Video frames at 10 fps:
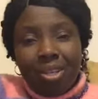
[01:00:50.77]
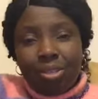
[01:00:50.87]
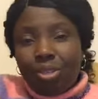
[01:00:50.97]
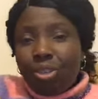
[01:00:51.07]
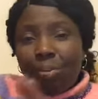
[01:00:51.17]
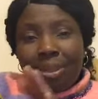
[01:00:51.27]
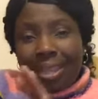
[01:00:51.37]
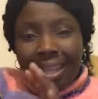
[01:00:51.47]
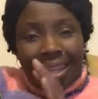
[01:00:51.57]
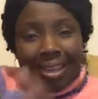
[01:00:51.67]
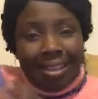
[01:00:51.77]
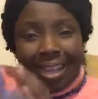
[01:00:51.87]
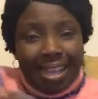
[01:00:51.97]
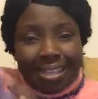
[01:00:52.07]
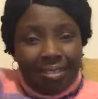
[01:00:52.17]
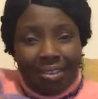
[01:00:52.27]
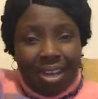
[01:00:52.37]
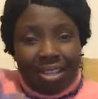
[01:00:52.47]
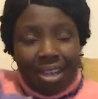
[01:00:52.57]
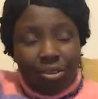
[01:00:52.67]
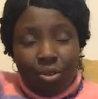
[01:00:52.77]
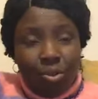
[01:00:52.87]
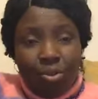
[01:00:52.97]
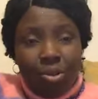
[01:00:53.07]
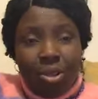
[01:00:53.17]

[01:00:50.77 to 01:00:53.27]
So don't be thinking negatively like that, no.